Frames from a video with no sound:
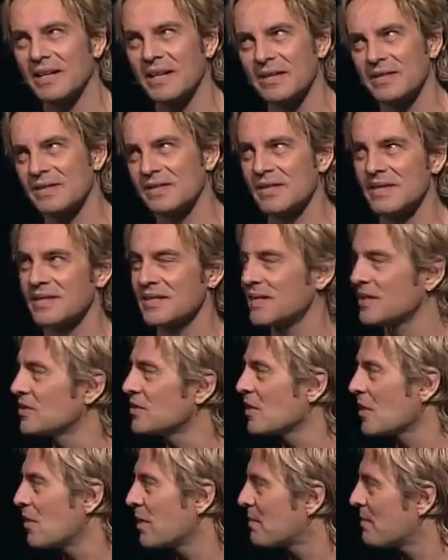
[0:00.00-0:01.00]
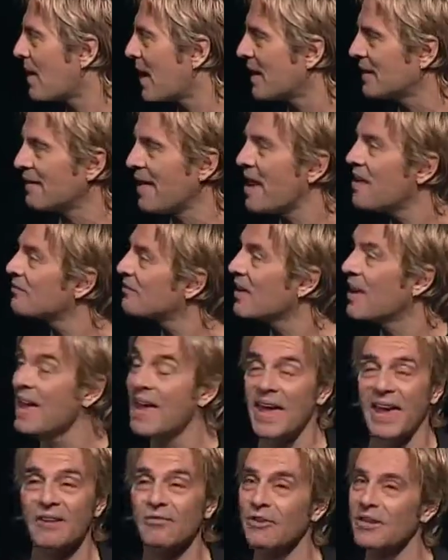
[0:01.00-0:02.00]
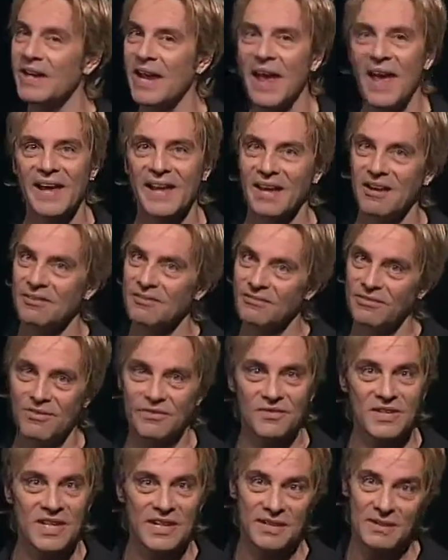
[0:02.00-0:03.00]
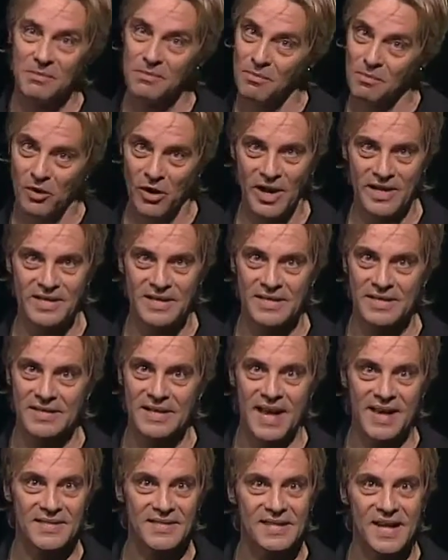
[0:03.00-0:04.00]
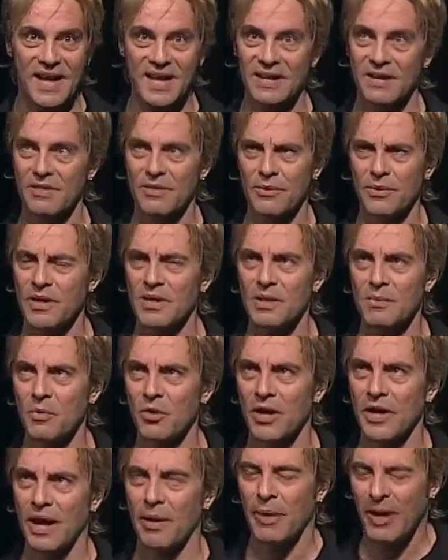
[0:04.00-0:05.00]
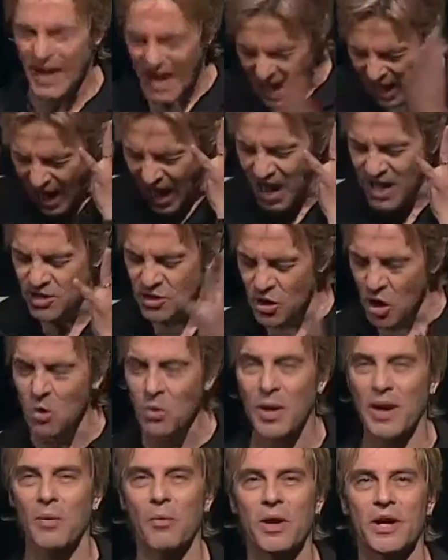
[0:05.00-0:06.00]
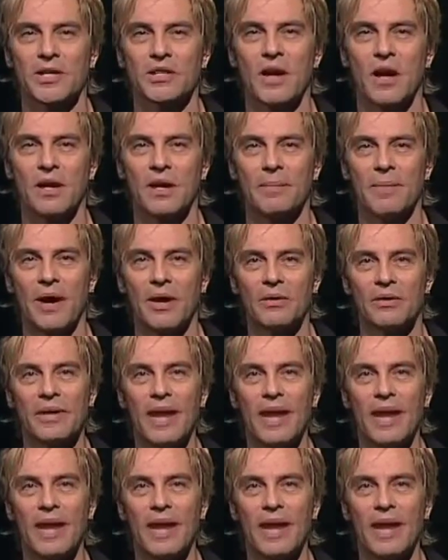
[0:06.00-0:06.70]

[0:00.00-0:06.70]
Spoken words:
As these things go in my life, every day I get 15 more ideas. And last night at 3 in the morning, I went, I know what I want to talk about.